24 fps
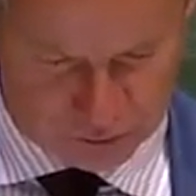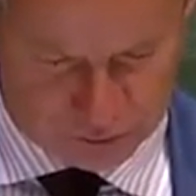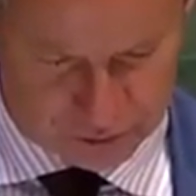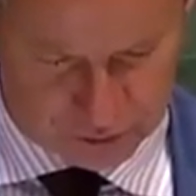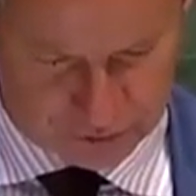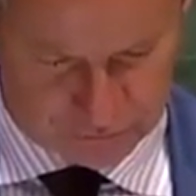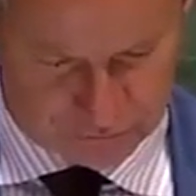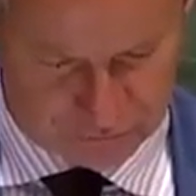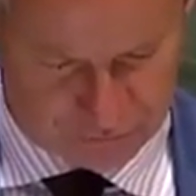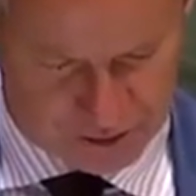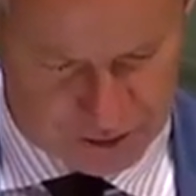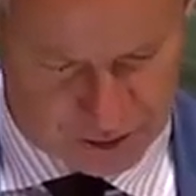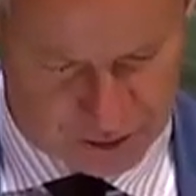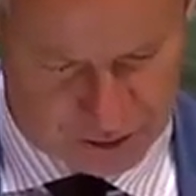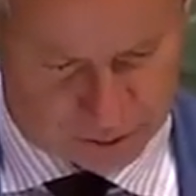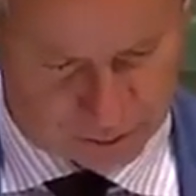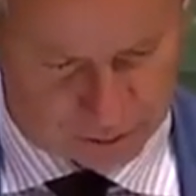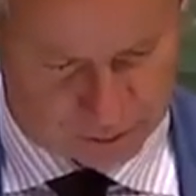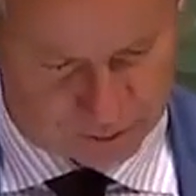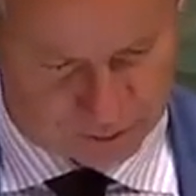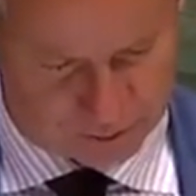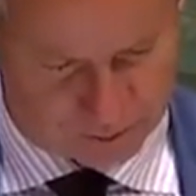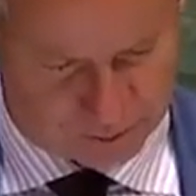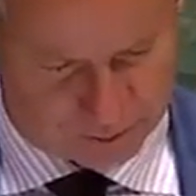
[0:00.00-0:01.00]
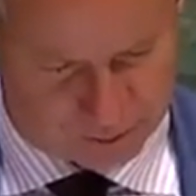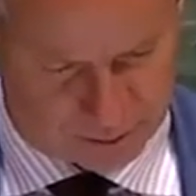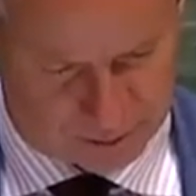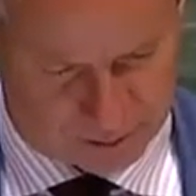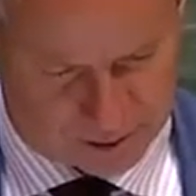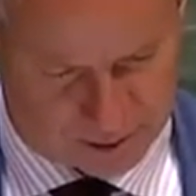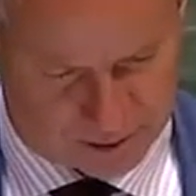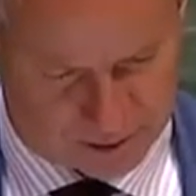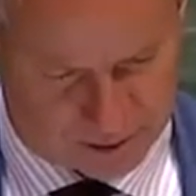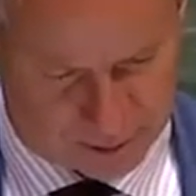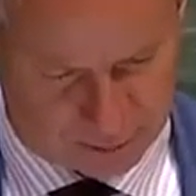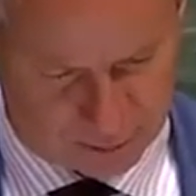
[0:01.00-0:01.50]
of vetoes
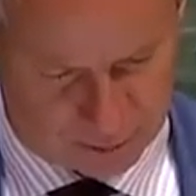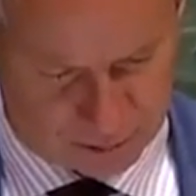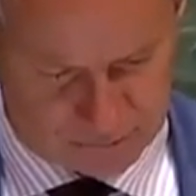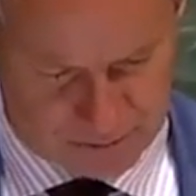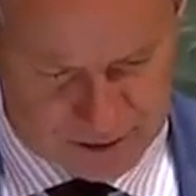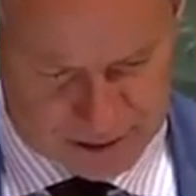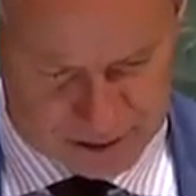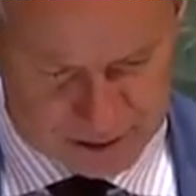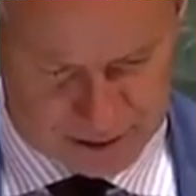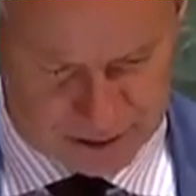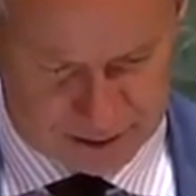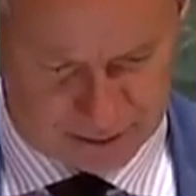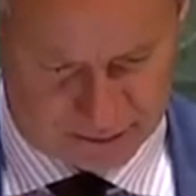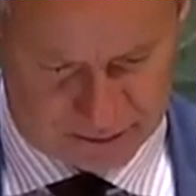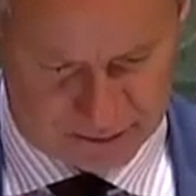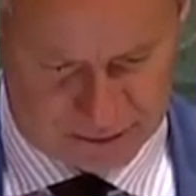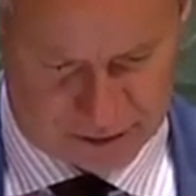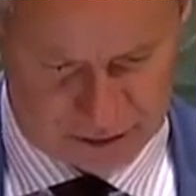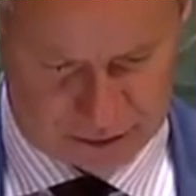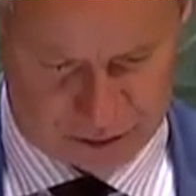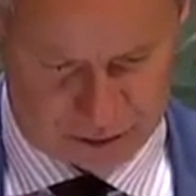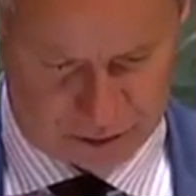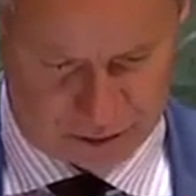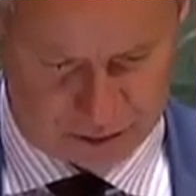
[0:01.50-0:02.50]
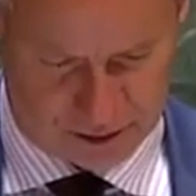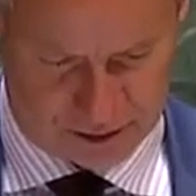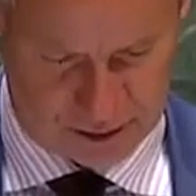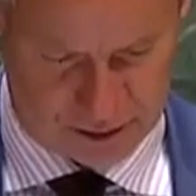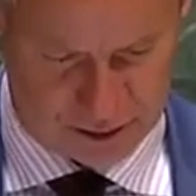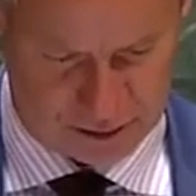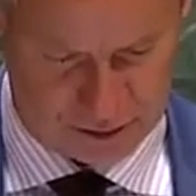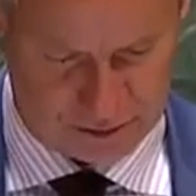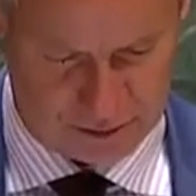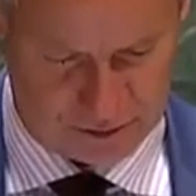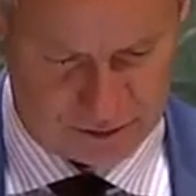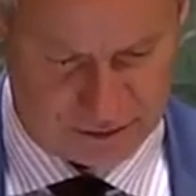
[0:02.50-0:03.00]
has prevented the Security
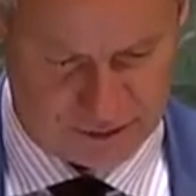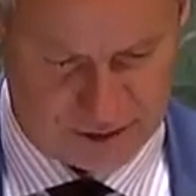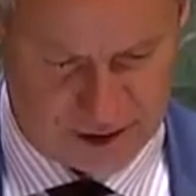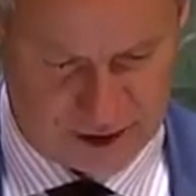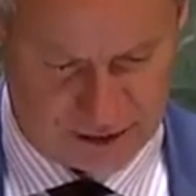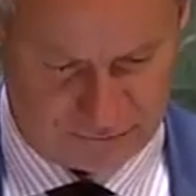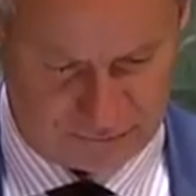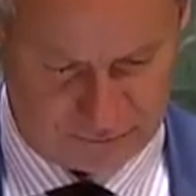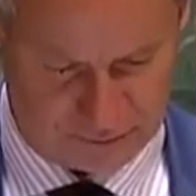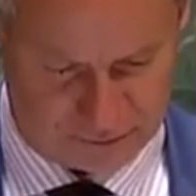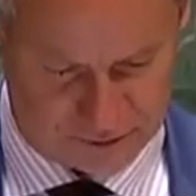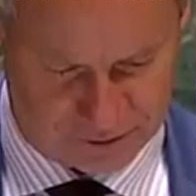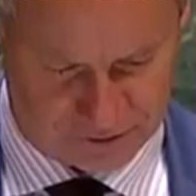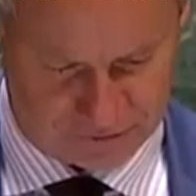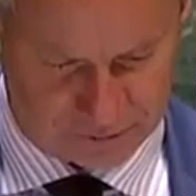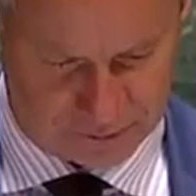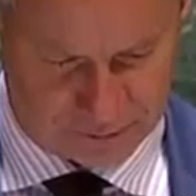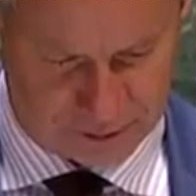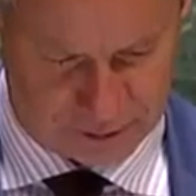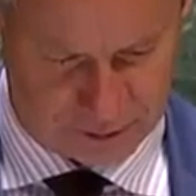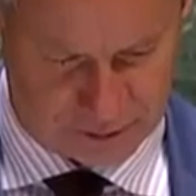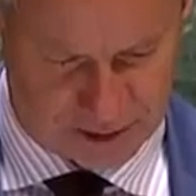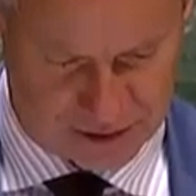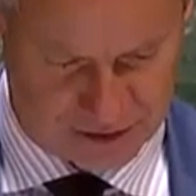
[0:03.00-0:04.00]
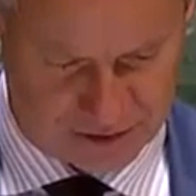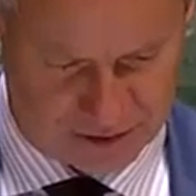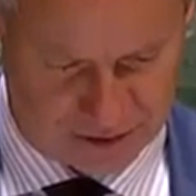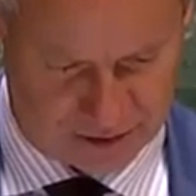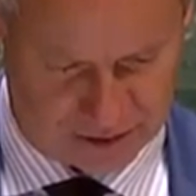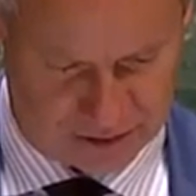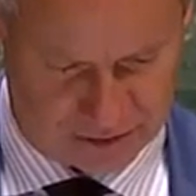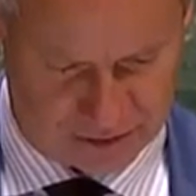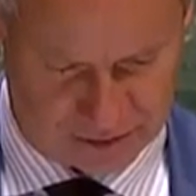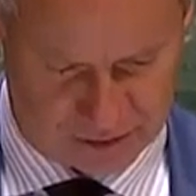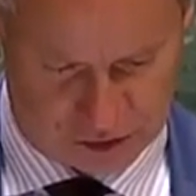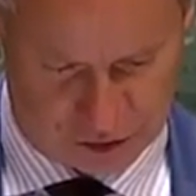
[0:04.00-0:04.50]
Council's efforts from addressing
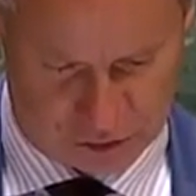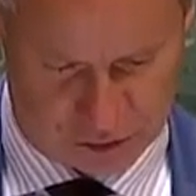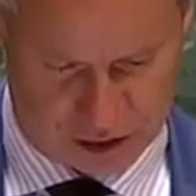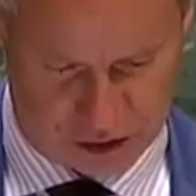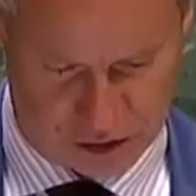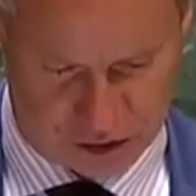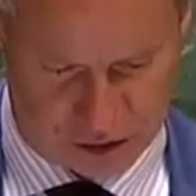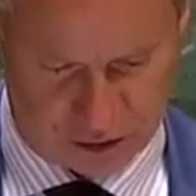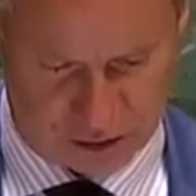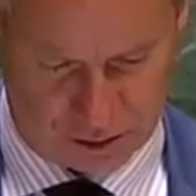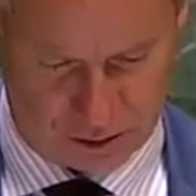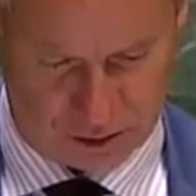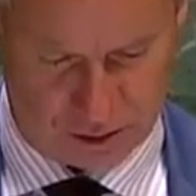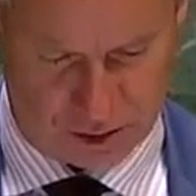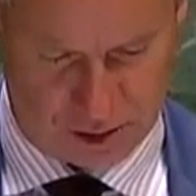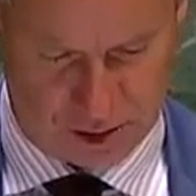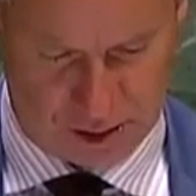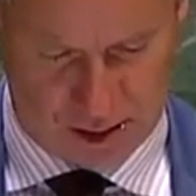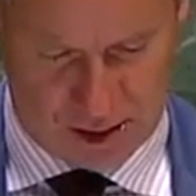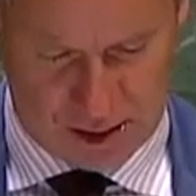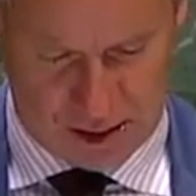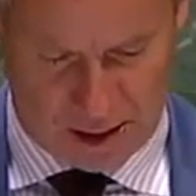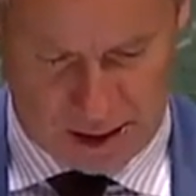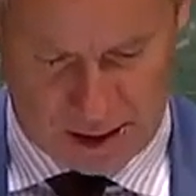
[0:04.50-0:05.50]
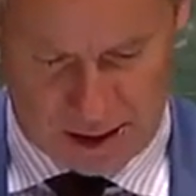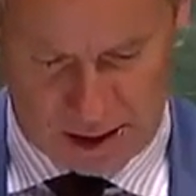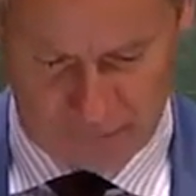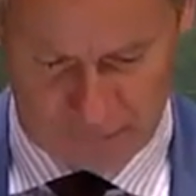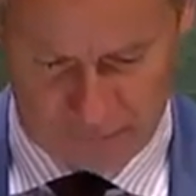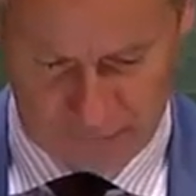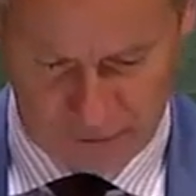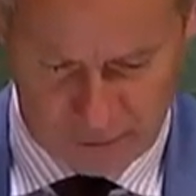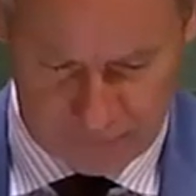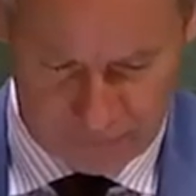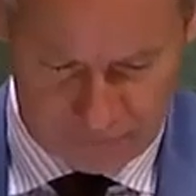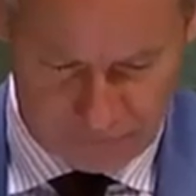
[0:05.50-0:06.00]
the situation
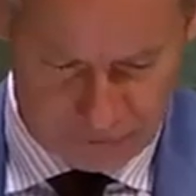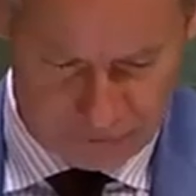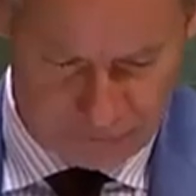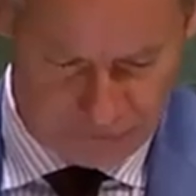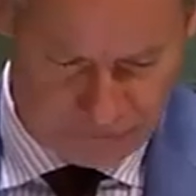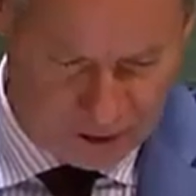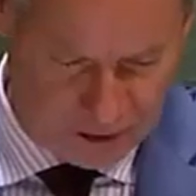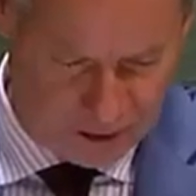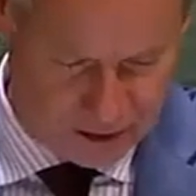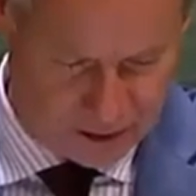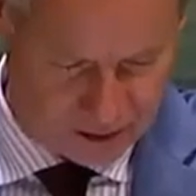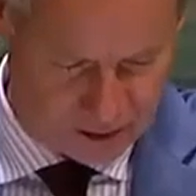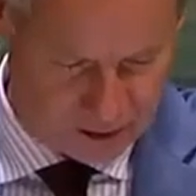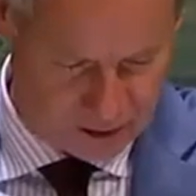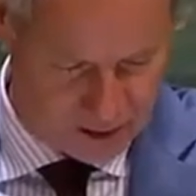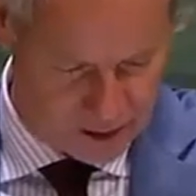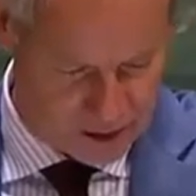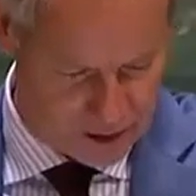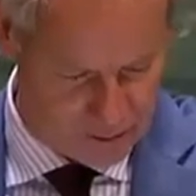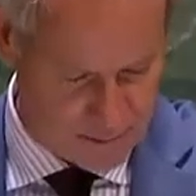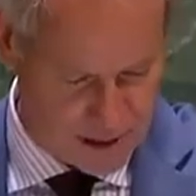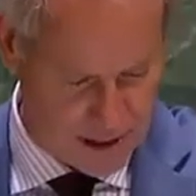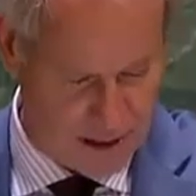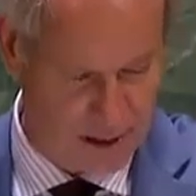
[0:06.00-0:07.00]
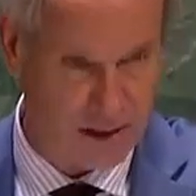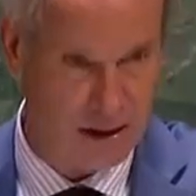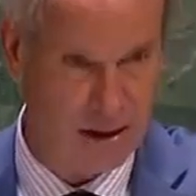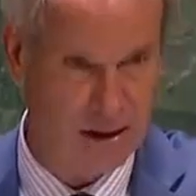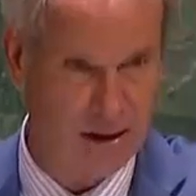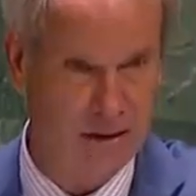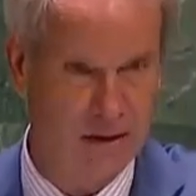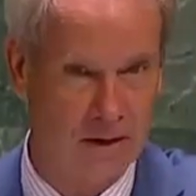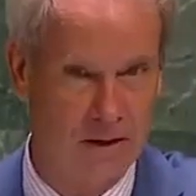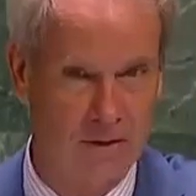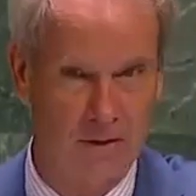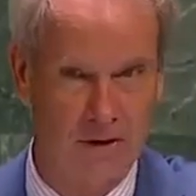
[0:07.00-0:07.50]
and from fulfilling its
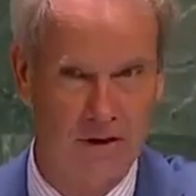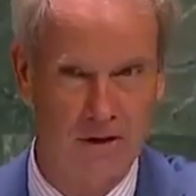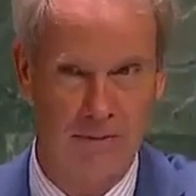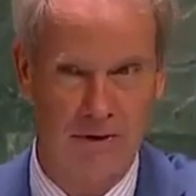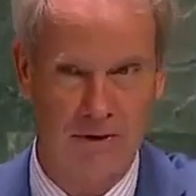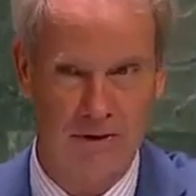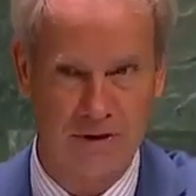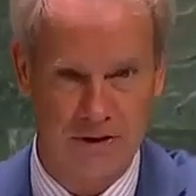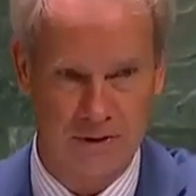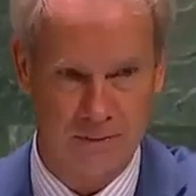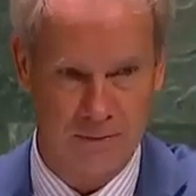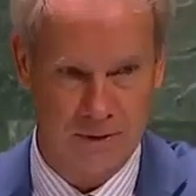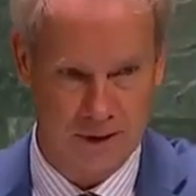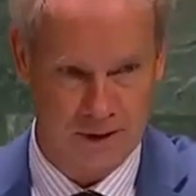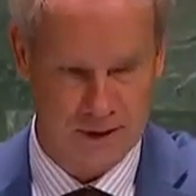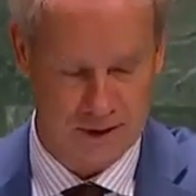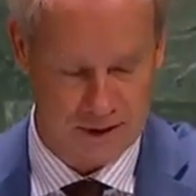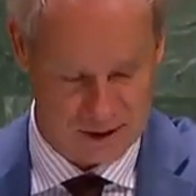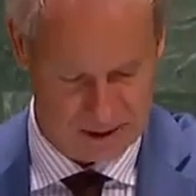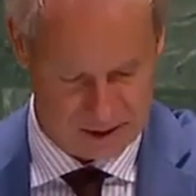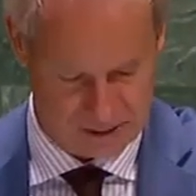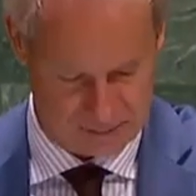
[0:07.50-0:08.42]
mandate and responsibility.